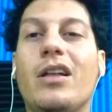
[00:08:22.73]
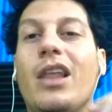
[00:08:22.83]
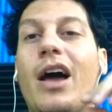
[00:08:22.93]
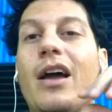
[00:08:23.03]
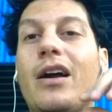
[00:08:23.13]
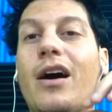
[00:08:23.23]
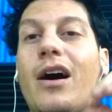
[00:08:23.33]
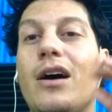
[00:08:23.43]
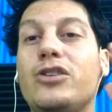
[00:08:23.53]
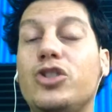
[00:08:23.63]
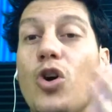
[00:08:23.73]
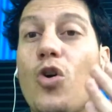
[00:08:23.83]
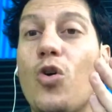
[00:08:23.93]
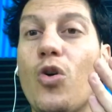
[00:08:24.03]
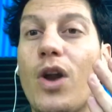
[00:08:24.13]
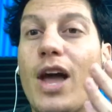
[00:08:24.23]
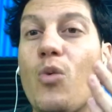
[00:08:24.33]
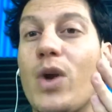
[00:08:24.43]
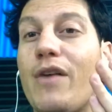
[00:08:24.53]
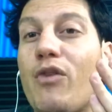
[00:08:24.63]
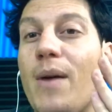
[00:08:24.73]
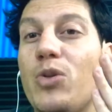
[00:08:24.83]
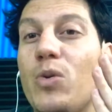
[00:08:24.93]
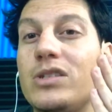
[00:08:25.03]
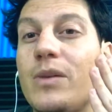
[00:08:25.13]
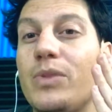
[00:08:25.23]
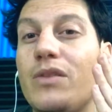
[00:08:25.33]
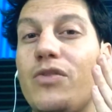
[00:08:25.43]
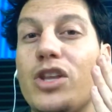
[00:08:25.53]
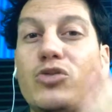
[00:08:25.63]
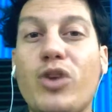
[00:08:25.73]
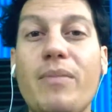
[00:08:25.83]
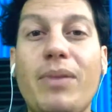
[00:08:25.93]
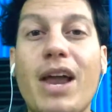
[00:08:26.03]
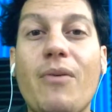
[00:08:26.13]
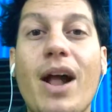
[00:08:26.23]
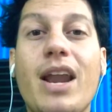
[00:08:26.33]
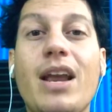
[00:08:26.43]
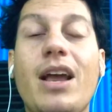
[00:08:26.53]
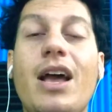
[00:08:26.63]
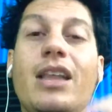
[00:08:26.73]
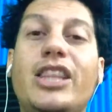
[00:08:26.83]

Like so whenever I'm doing something for the screenplay writing,